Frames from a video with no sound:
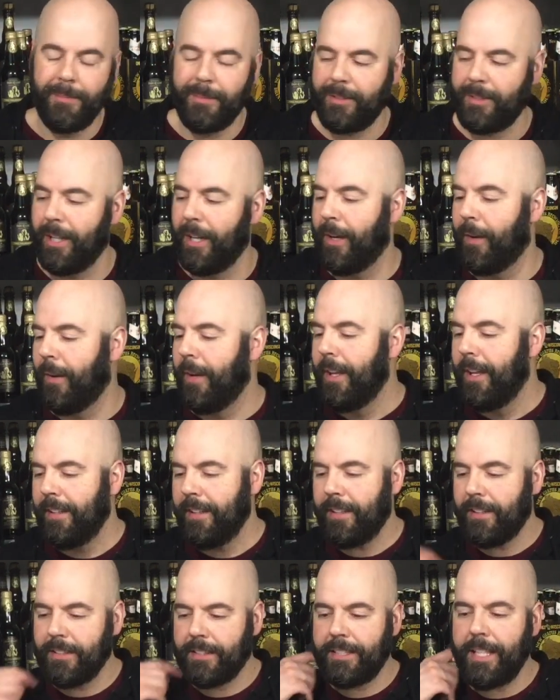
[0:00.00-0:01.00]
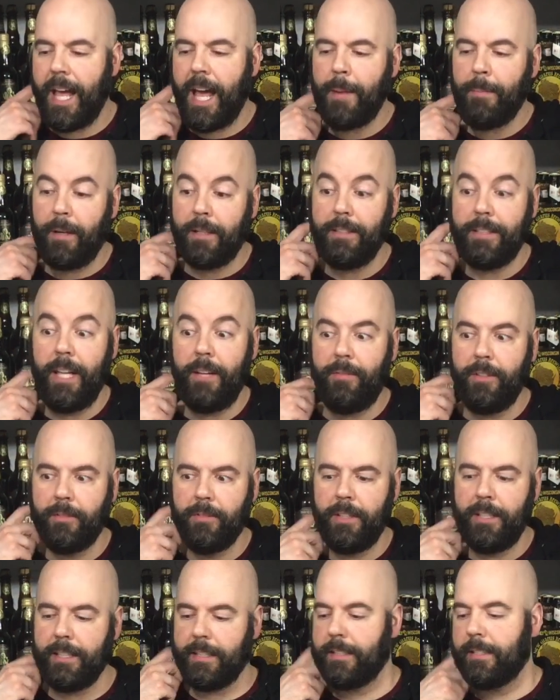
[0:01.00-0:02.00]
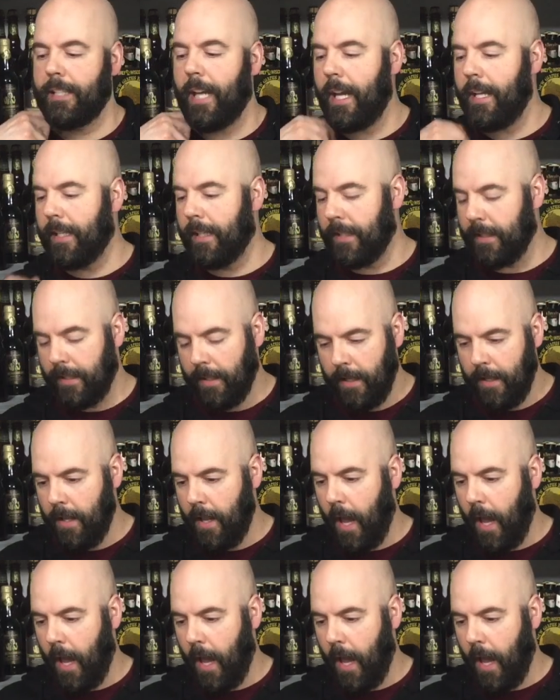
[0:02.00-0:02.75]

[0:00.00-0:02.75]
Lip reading: So a little sad, but definitely really excited.